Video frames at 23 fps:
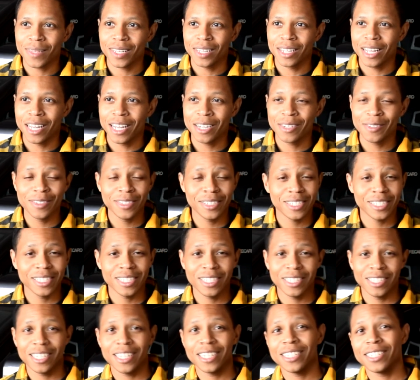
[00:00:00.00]
obviously a
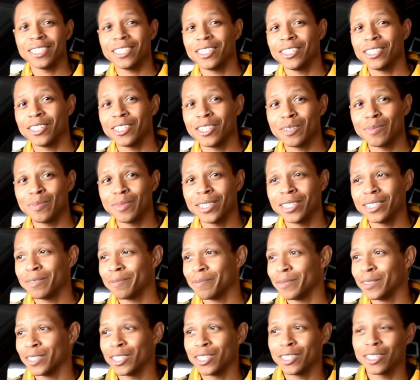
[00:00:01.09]
lot of you who know me
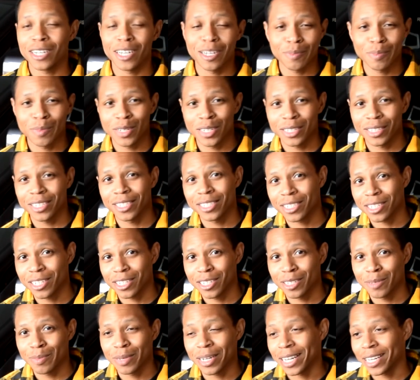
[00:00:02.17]
know I bought this
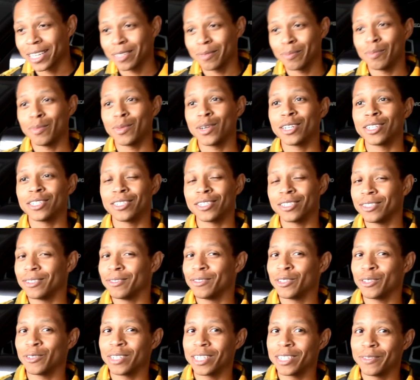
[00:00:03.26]
car back in March of
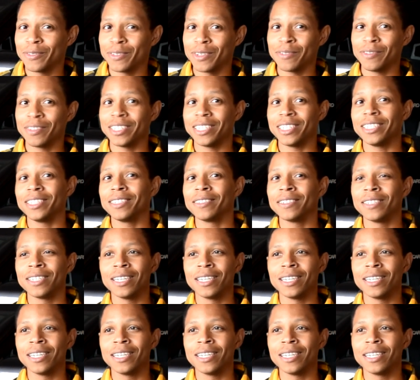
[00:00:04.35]
2015,